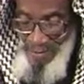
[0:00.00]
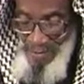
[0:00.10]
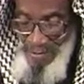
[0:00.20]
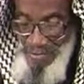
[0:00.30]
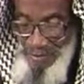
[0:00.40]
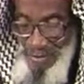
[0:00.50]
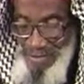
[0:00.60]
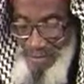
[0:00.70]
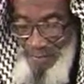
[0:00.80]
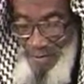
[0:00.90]
When you
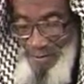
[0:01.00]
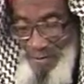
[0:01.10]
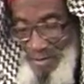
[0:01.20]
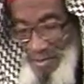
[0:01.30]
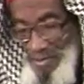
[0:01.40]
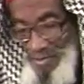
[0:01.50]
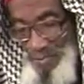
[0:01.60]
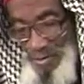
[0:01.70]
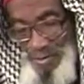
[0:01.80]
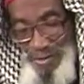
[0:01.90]
wait to people, you
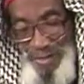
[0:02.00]
want to